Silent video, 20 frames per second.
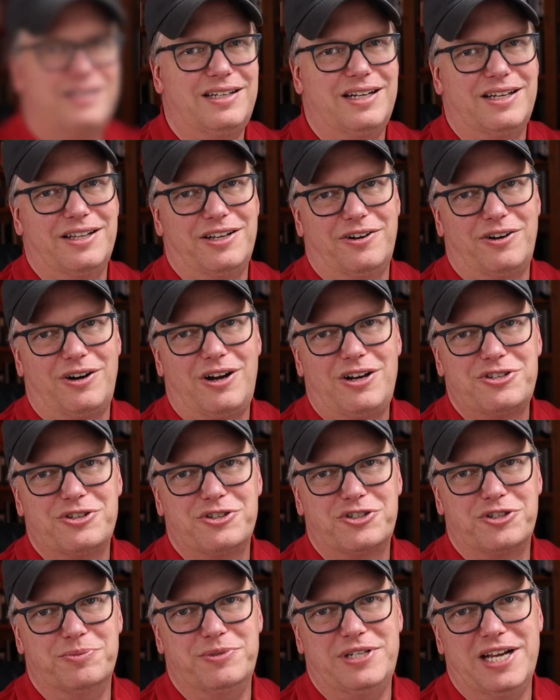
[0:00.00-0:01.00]
Now, there are also
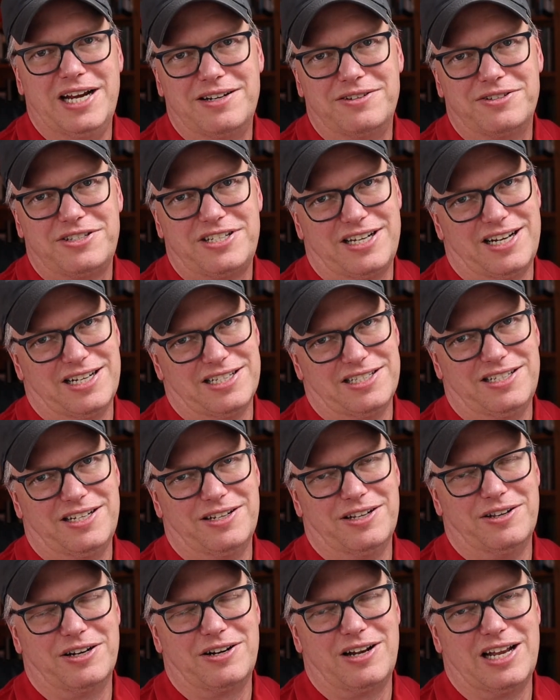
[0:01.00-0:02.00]
some downsides to
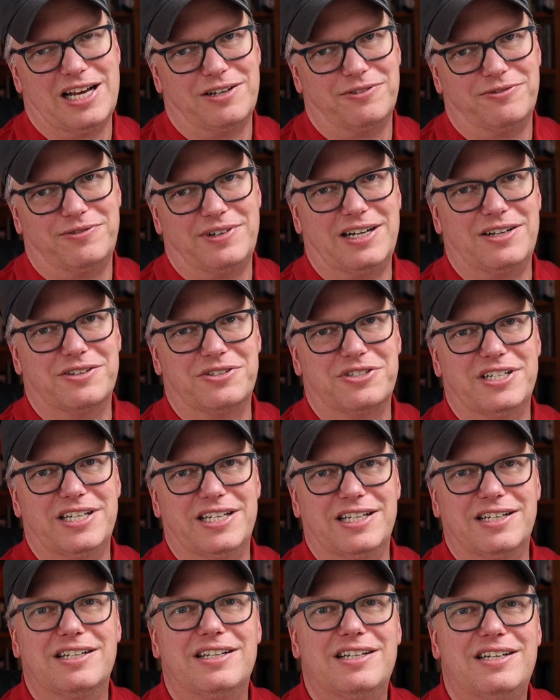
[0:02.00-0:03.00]
the cloud file
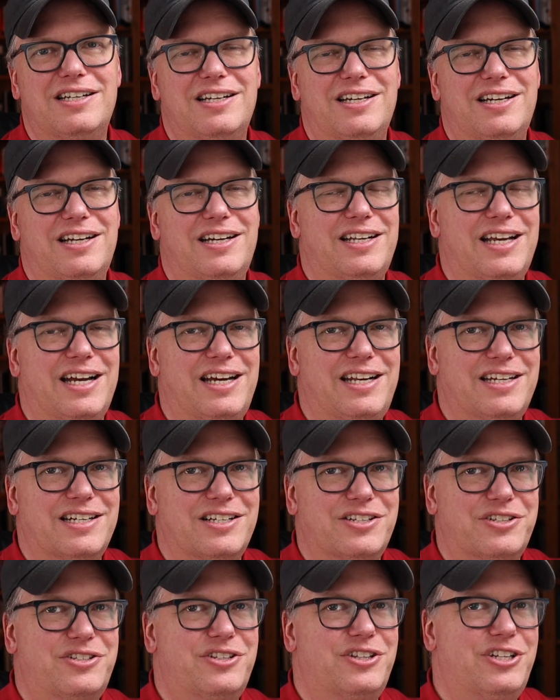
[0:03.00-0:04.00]
sync, and that
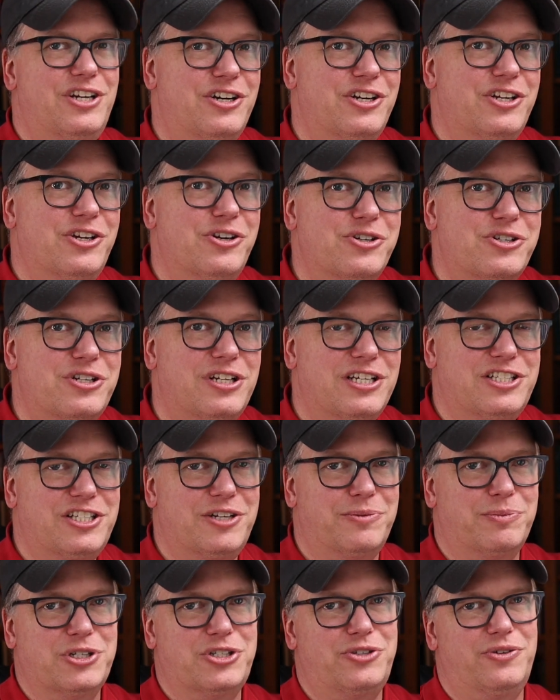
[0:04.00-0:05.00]
is there are usually
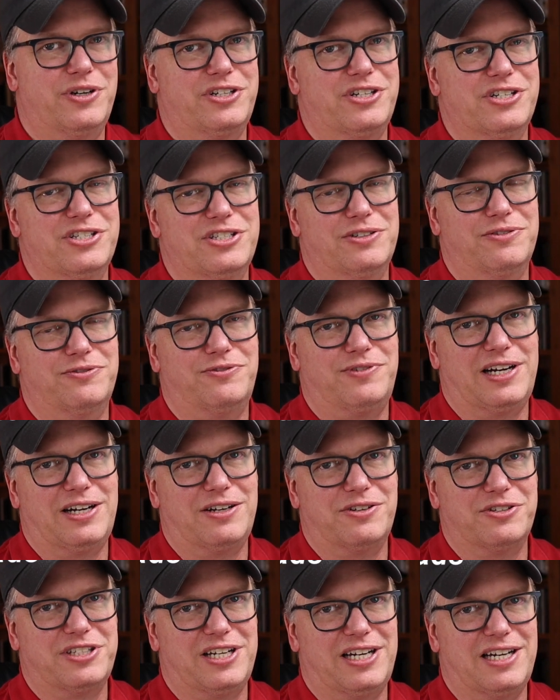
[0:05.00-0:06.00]
some restrictions on
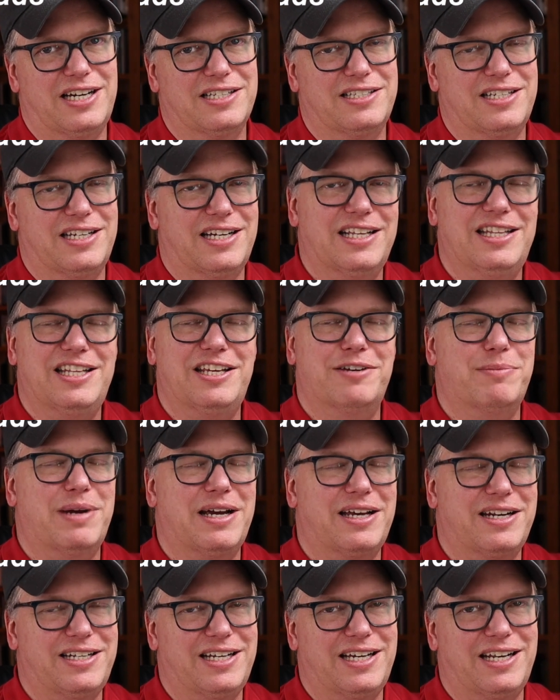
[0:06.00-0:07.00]
file size and the
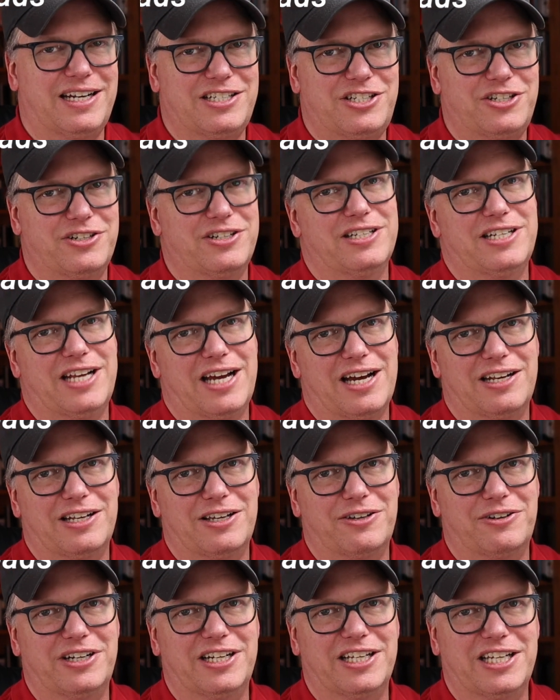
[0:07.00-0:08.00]
amount of data that you can
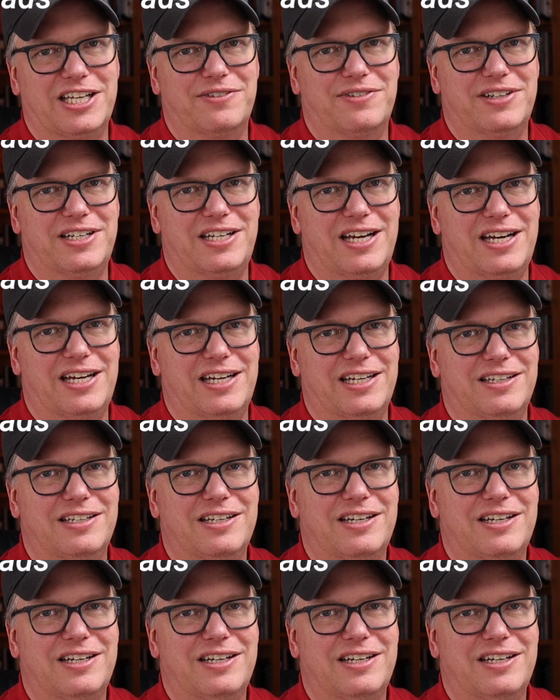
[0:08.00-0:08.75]
download in a given day.